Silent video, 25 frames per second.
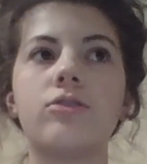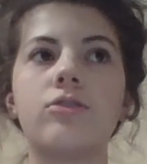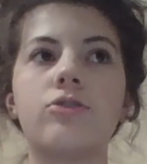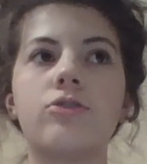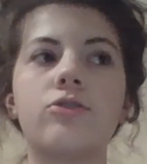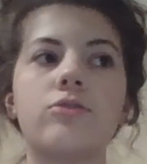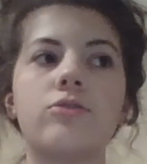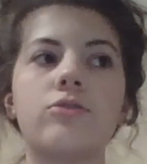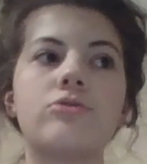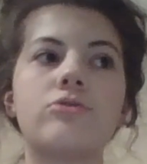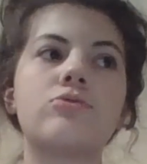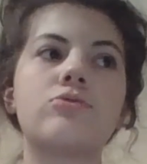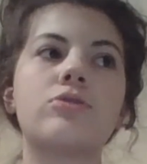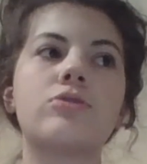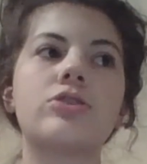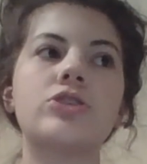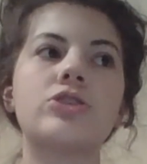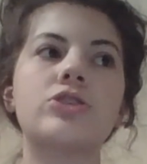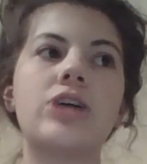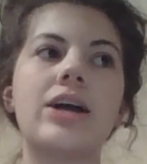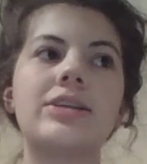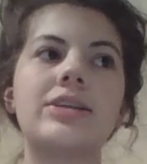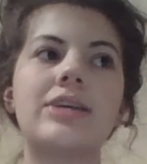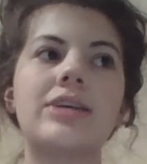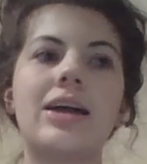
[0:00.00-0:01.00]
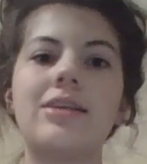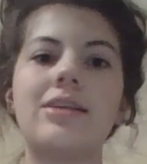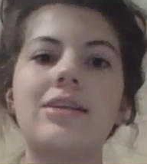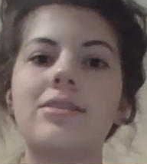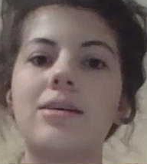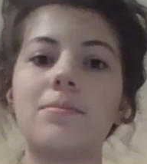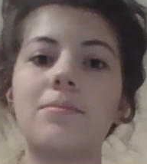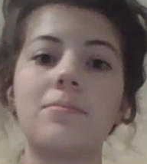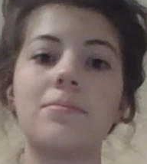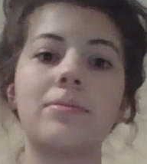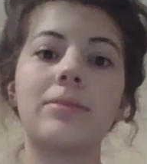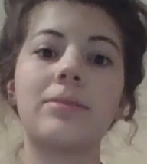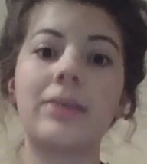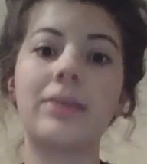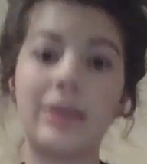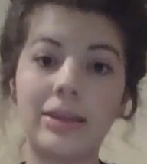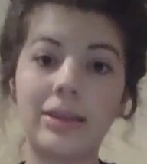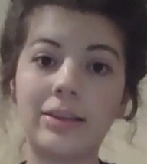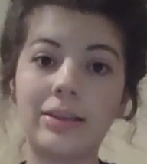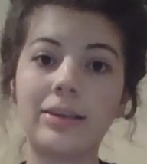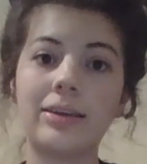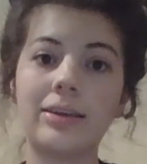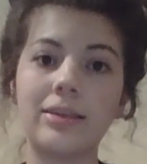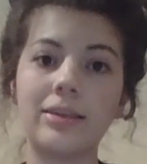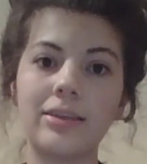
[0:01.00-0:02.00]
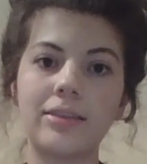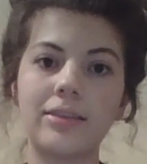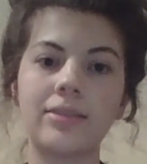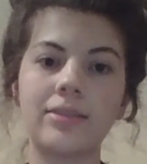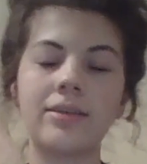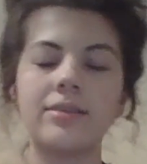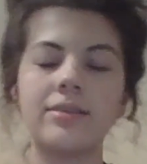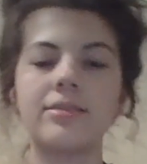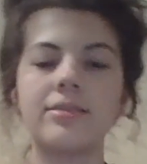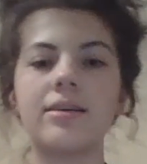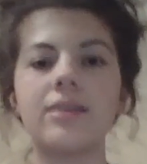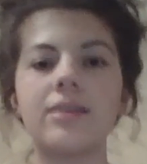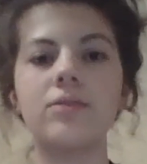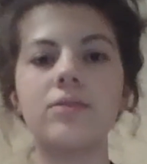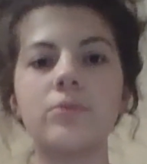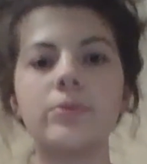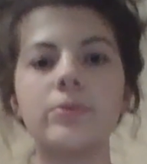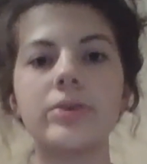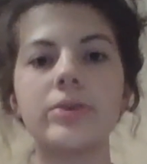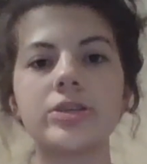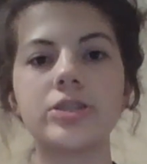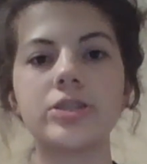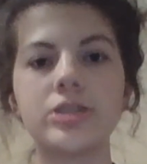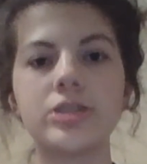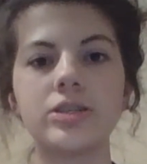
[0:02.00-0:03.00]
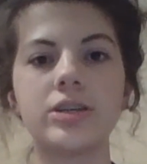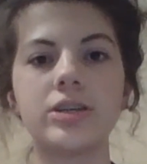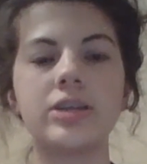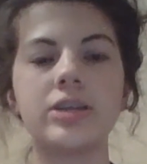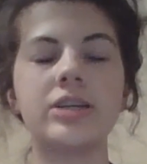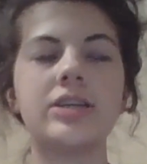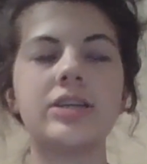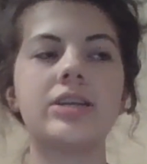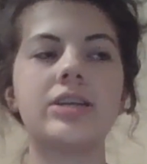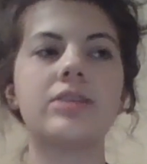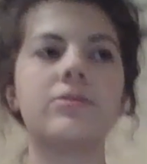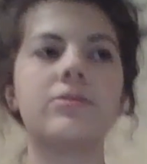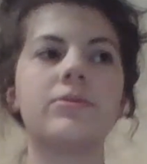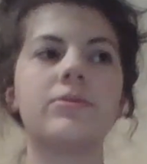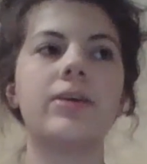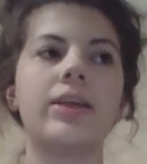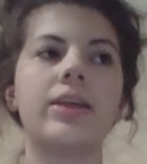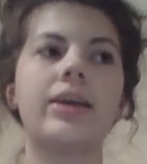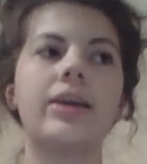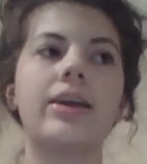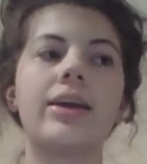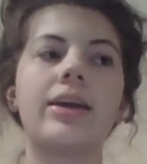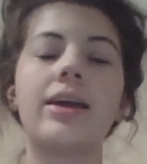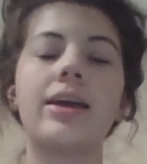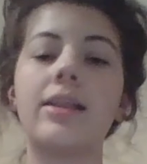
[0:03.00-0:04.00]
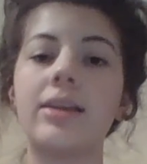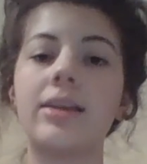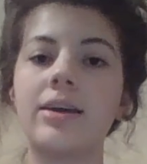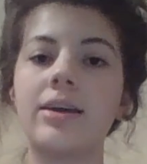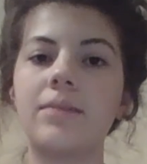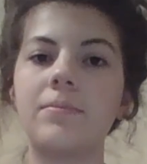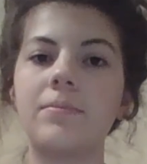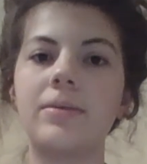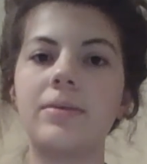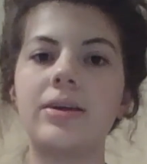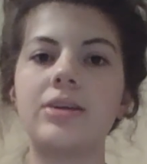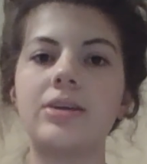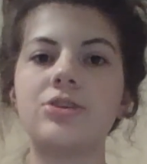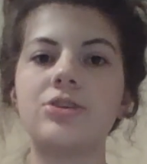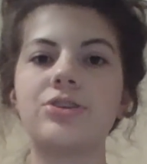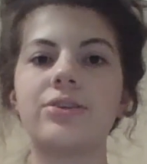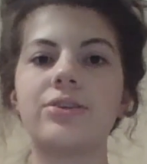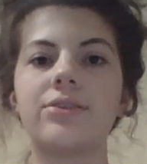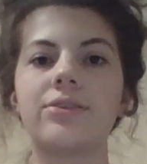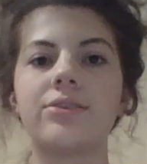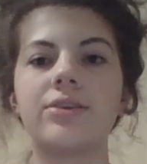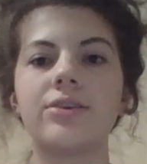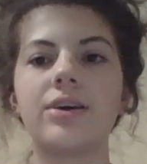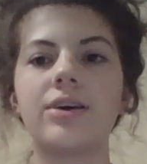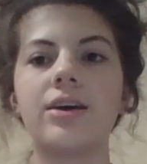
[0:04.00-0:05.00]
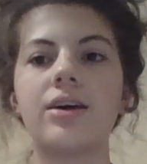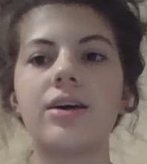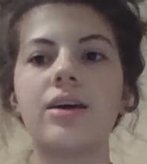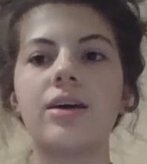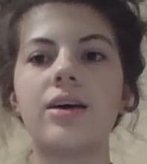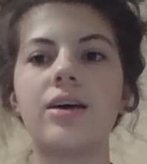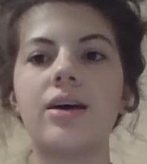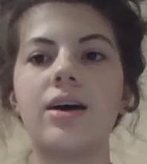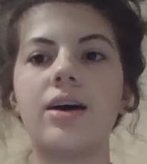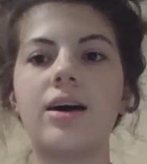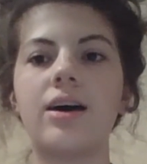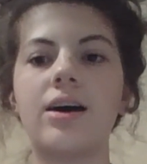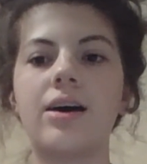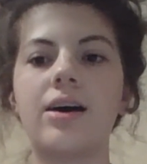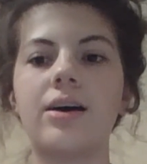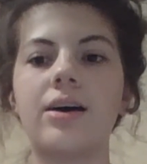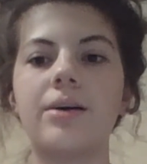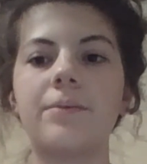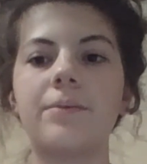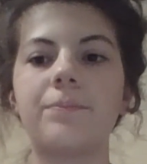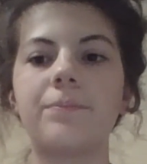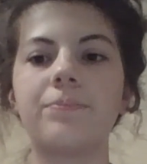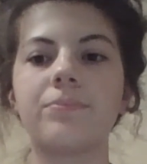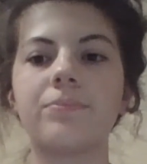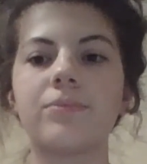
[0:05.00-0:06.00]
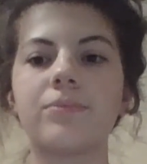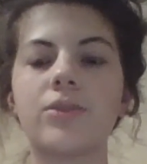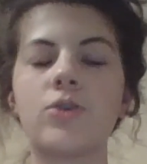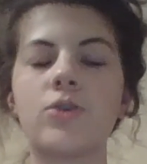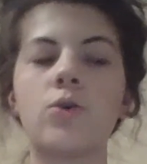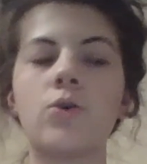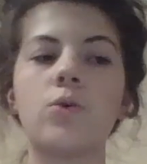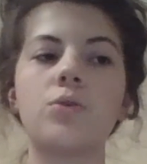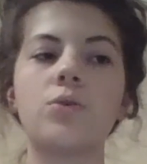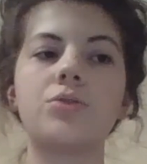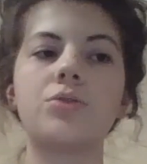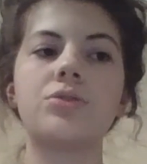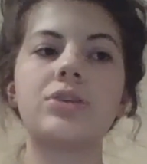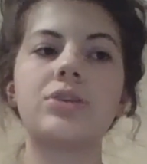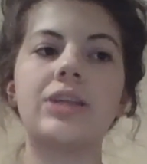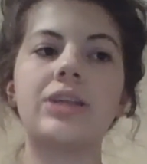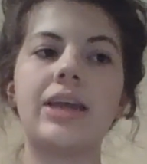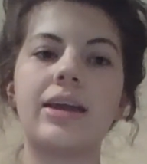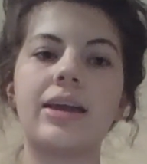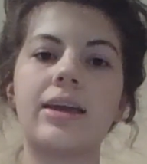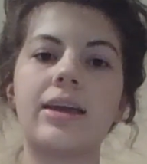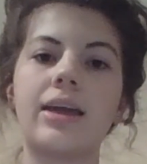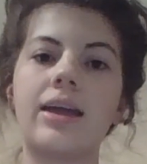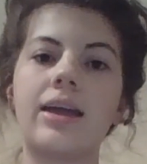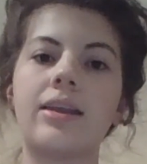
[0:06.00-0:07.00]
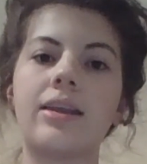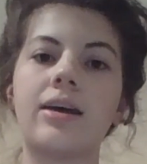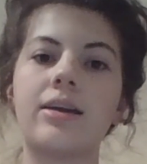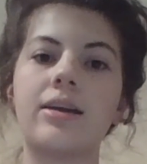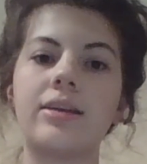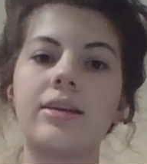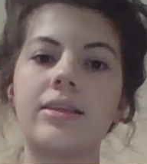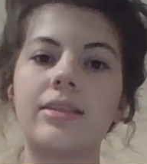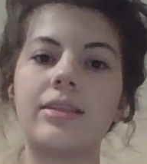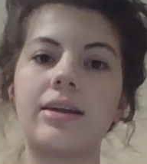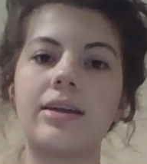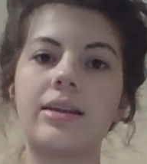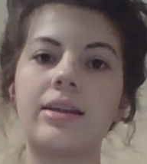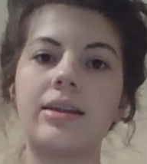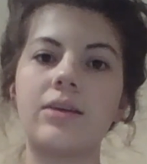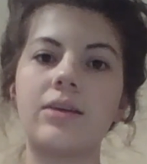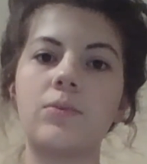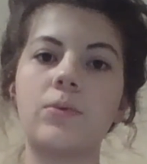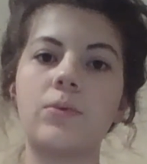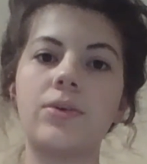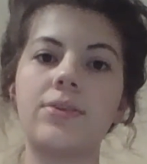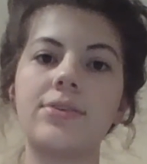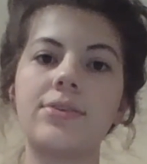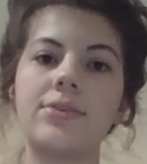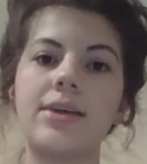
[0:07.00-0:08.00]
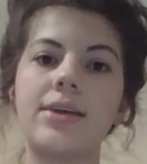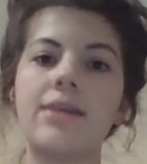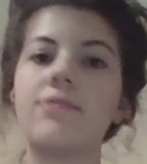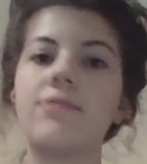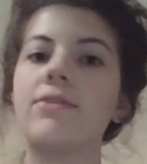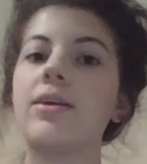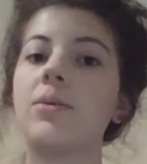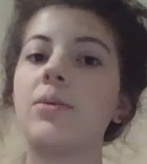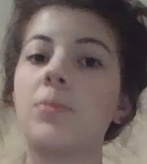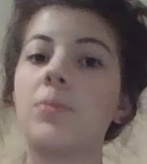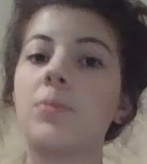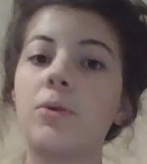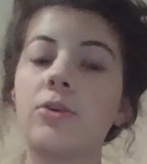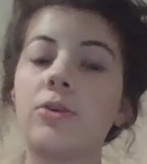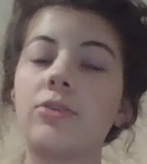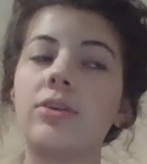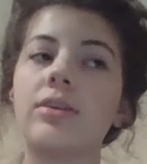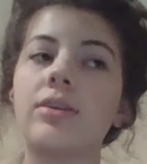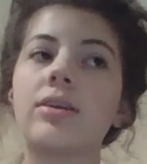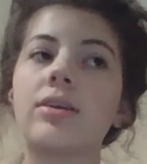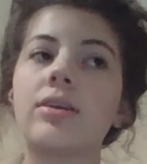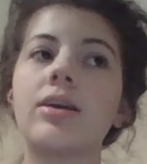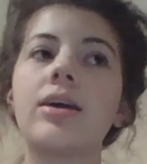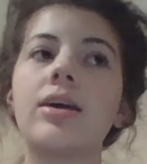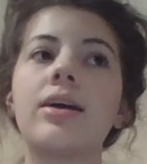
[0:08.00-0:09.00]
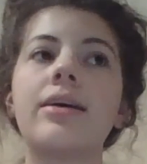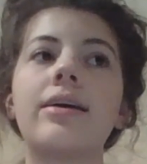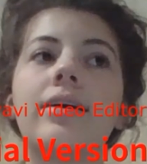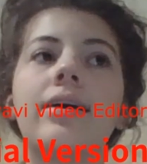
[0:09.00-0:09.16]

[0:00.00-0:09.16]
so George had to end up killing the son, which he didn't really kill him. He just told Nick and Honey that it was a fake person.